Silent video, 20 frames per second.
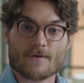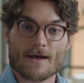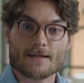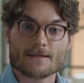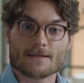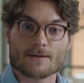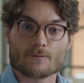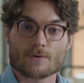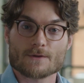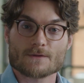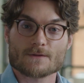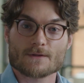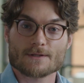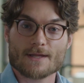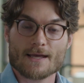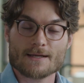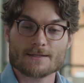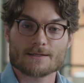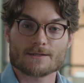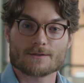Finally, when
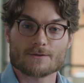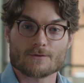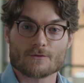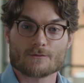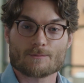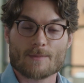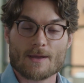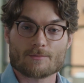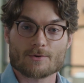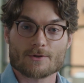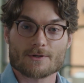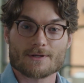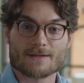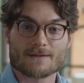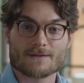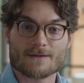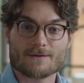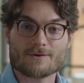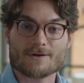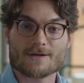selecting a newspaper,
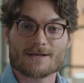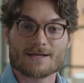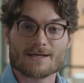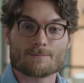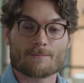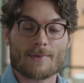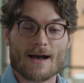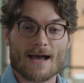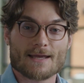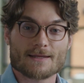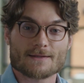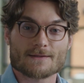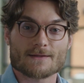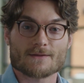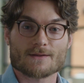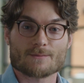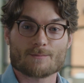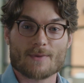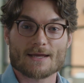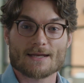consider any
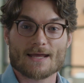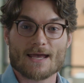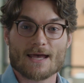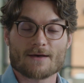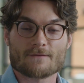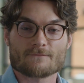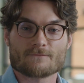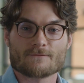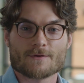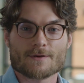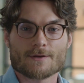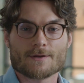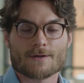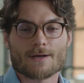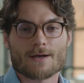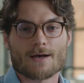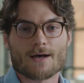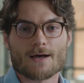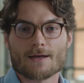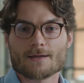biases it might
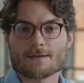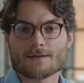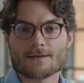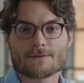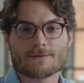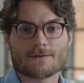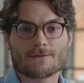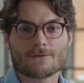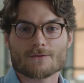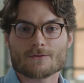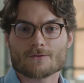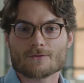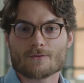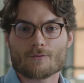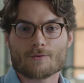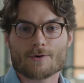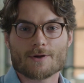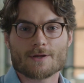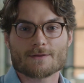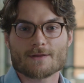have. Is this a
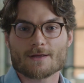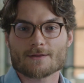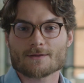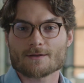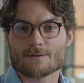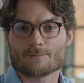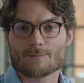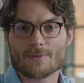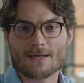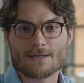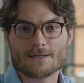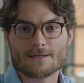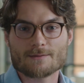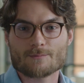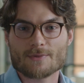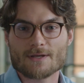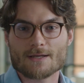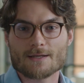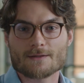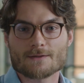story that's an
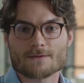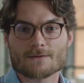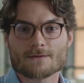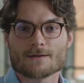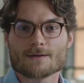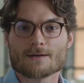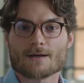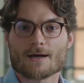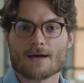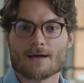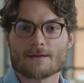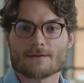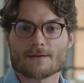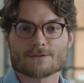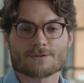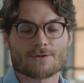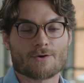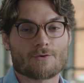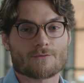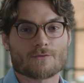opinion piece
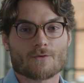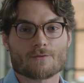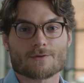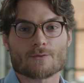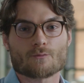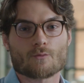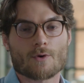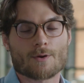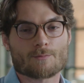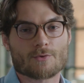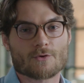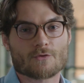that shows only one